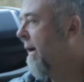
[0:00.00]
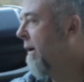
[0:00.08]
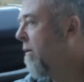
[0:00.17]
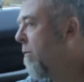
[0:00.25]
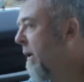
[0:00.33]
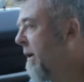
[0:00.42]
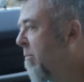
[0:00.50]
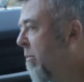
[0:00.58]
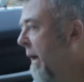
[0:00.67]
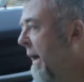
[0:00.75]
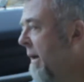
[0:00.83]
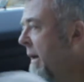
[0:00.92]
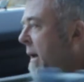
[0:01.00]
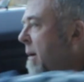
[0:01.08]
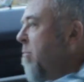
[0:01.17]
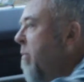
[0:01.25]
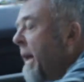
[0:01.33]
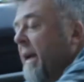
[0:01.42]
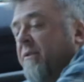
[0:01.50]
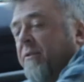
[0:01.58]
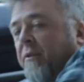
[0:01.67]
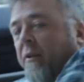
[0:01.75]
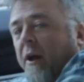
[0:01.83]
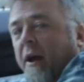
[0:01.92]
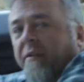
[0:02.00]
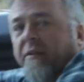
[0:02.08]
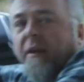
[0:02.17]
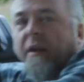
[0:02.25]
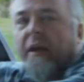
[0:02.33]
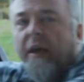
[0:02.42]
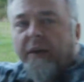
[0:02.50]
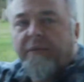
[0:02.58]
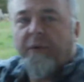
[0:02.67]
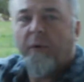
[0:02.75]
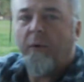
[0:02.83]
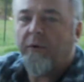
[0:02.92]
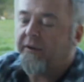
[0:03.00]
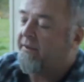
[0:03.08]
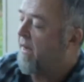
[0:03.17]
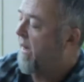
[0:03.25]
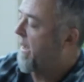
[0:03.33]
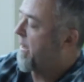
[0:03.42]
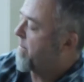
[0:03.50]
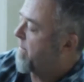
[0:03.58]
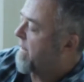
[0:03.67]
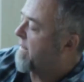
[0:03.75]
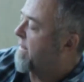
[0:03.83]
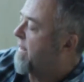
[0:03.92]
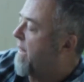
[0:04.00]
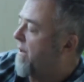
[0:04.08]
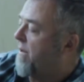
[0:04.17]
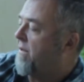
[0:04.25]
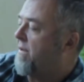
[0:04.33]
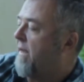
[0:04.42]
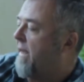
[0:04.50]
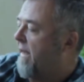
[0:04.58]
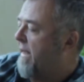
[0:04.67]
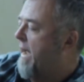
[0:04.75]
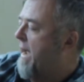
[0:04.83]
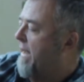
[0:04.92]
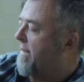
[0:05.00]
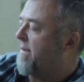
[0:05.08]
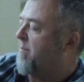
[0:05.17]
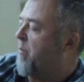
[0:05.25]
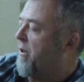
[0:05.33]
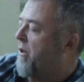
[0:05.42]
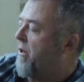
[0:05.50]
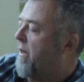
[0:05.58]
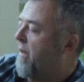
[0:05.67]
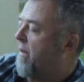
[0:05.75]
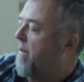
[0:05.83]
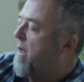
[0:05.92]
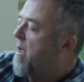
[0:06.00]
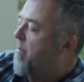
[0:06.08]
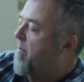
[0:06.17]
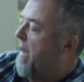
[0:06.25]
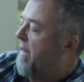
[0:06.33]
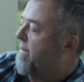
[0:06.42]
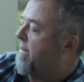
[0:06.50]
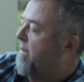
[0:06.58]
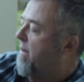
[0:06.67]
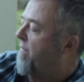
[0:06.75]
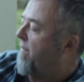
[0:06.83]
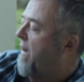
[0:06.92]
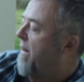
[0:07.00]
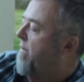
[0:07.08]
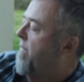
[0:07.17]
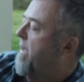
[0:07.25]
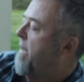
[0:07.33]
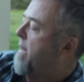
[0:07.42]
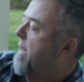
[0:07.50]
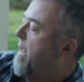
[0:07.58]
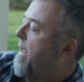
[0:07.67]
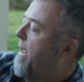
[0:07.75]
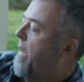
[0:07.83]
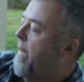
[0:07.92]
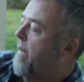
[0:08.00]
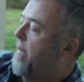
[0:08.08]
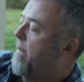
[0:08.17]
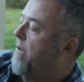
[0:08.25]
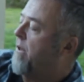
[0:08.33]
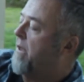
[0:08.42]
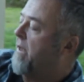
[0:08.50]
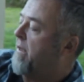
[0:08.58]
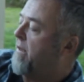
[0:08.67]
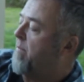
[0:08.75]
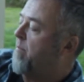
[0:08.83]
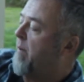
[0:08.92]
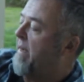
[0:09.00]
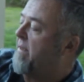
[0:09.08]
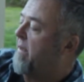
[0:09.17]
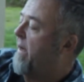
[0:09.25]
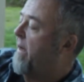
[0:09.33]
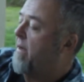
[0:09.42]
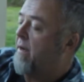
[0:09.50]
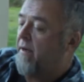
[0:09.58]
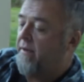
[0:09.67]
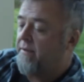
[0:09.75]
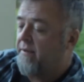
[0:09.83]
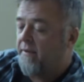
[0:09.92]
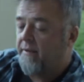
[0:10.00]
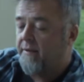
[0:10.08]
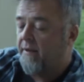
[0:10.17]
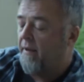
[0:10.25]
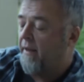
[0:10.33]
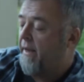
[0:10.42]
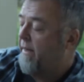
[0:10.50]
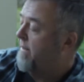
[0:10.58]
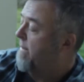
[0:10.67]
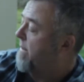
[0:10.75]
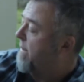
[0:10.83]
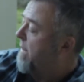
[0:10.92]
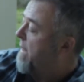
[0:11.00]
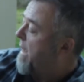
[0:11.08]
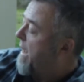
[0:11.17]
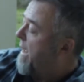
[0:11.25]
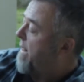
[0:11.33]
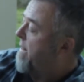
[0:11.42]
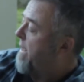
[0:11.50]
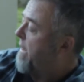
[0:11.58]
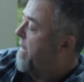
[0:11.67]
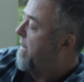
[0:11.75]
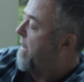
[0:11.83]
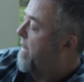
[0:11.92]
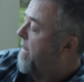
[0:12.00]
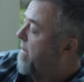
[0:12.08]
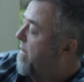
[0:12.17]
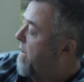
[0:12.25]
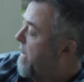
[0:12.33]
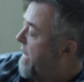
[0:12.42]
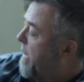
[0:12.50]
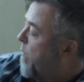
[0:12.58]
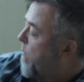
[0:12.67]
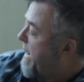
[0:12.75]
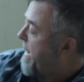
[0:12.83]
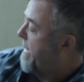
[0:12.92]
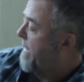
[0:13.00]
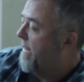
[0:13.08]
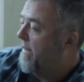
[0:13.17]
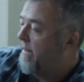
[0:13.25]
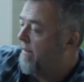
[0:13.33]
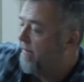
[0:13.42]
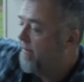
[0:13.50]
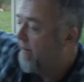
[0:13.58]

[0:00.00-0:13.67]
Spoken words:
quick plaster cloth. If you're old as I am, this is how you used to get casts, but you can make stuff out of it. And you just basically cut it to the lengths and then get it wet and,